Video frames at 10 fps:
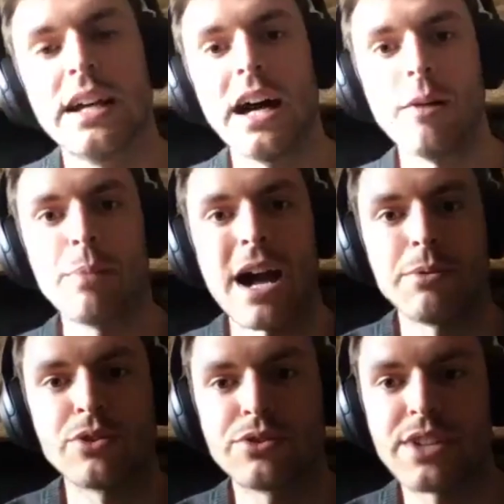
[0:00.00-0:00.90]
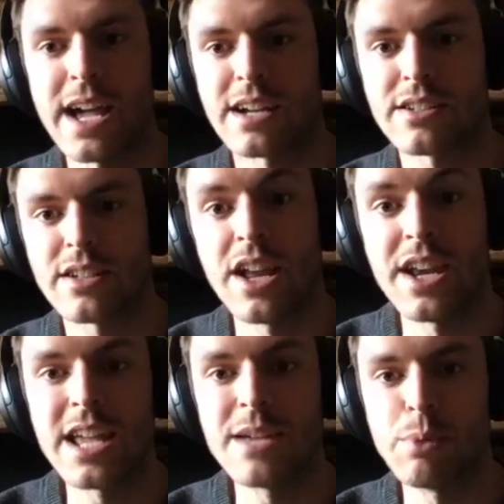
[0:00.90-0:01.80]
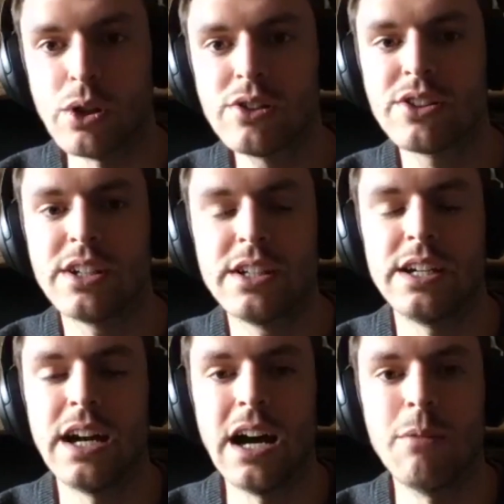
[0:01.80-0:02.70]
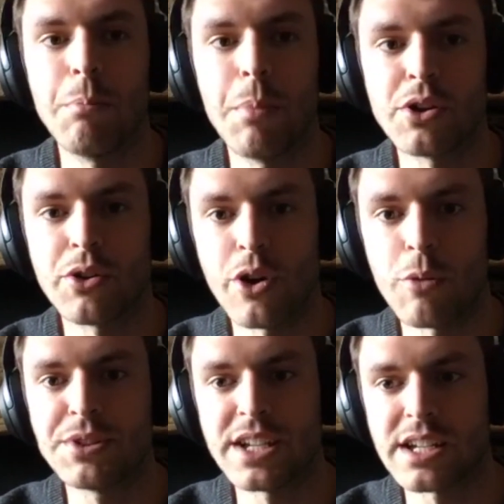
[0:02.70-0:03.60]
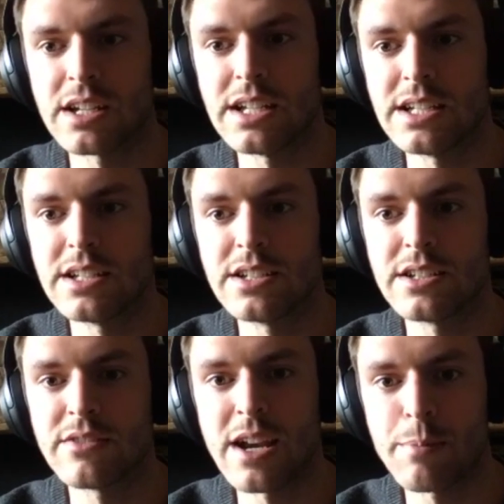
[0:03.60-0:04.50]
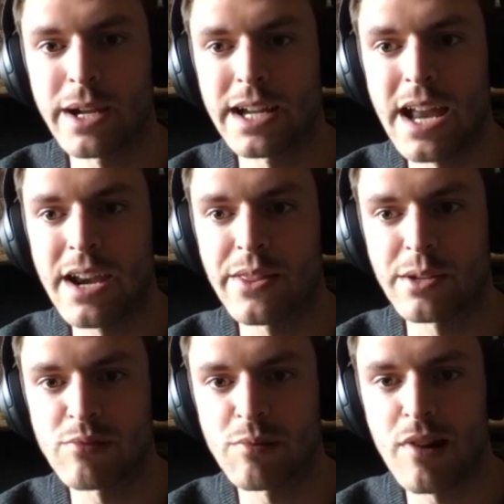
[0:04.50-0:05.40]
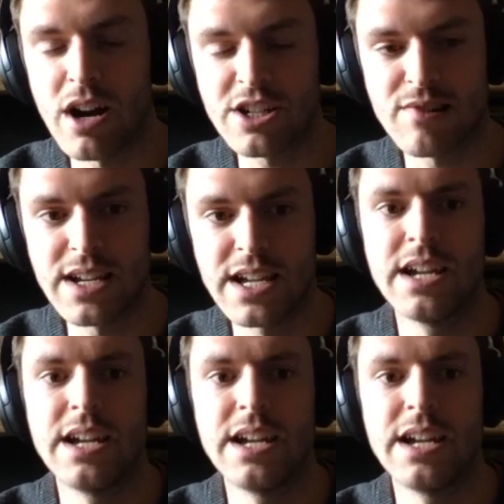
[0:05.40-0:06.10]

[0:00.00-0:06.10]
perhaps you're tech enabled, but you're not particularly developing anything proprietary.